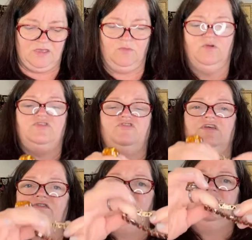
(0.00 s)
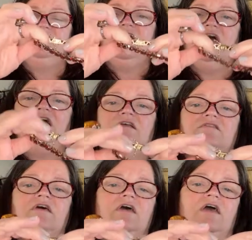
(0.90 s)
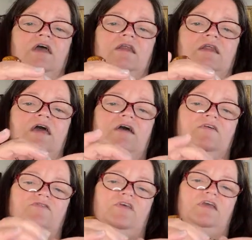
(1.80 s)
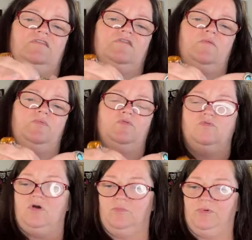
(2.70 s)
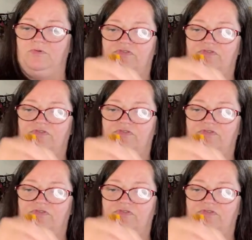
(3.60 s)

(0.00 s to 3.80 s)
which is intact, and it has a double both